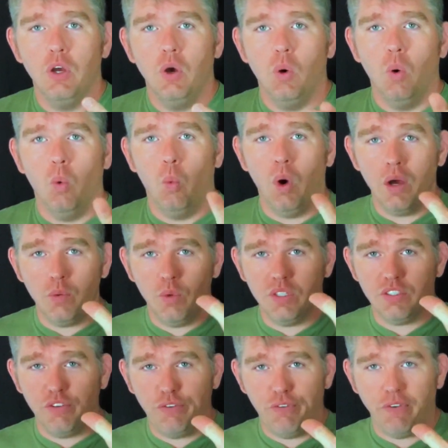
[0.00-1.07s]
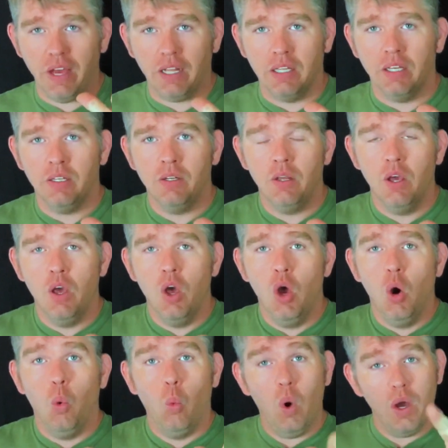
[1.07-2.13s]
one was a felon,
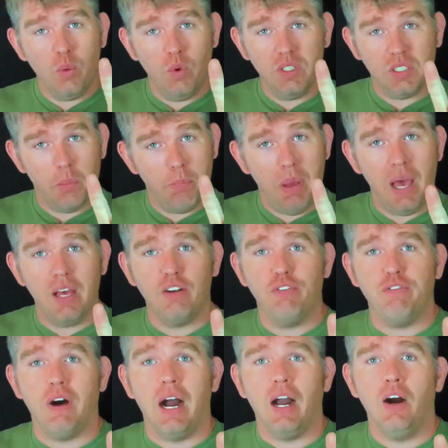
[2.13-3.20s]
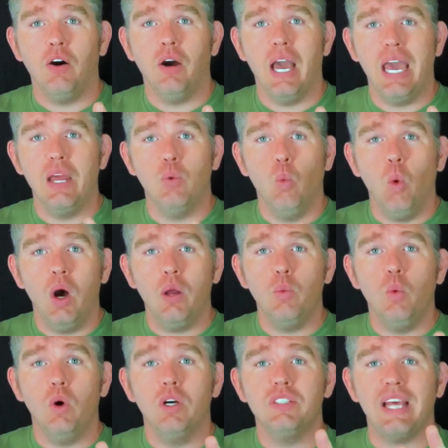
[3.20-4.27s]
one was a pedophile, and one
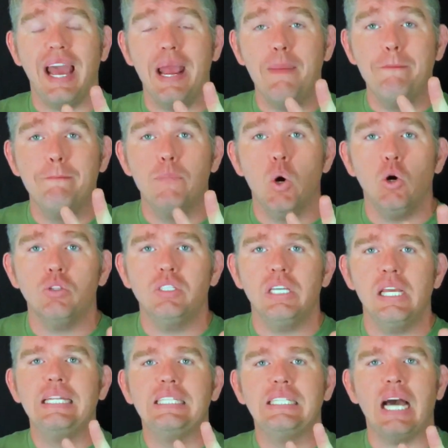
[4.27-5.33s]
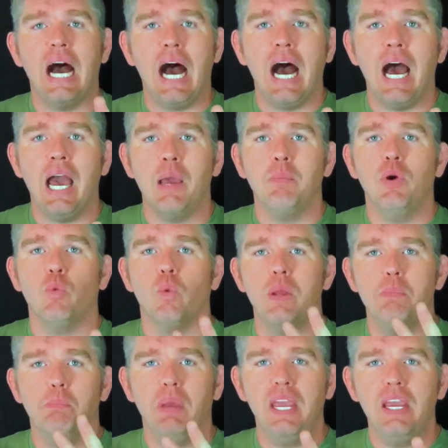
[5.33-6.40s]
was a multi-time
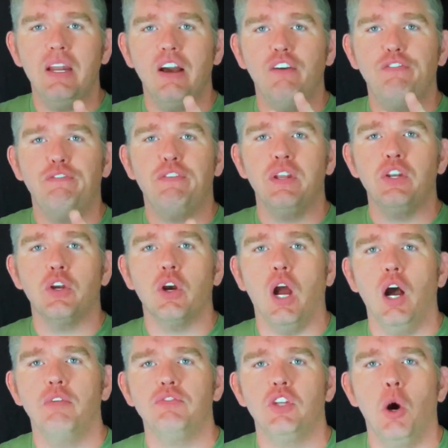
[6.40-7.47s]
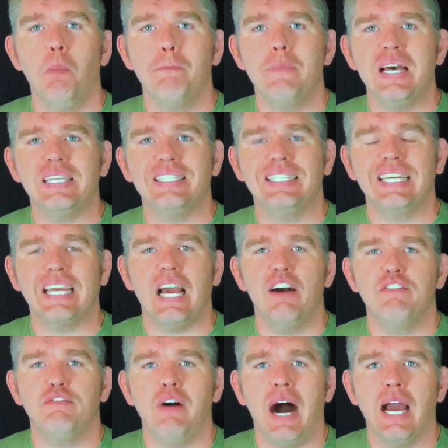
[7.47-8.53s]
repeat offender of domestic
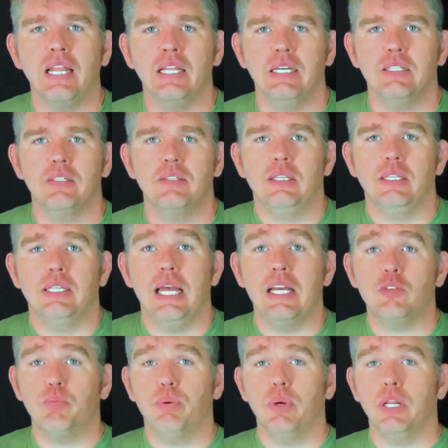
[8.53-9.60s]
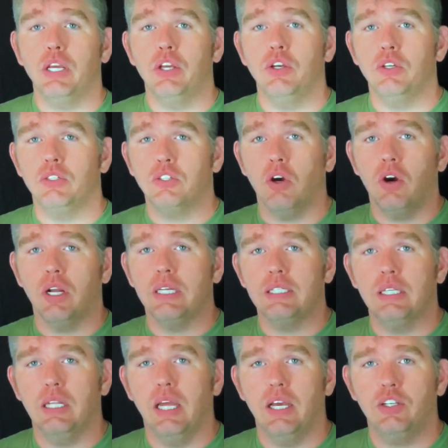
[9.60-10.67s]
violence. That's pretty good target
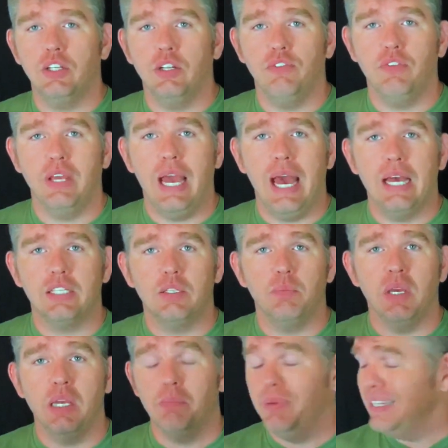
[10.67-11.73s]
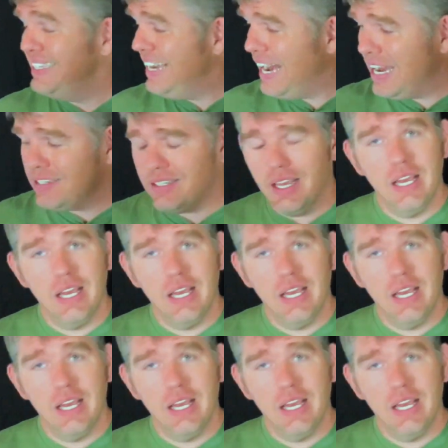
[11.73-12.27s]
selection if you ask me. But guys,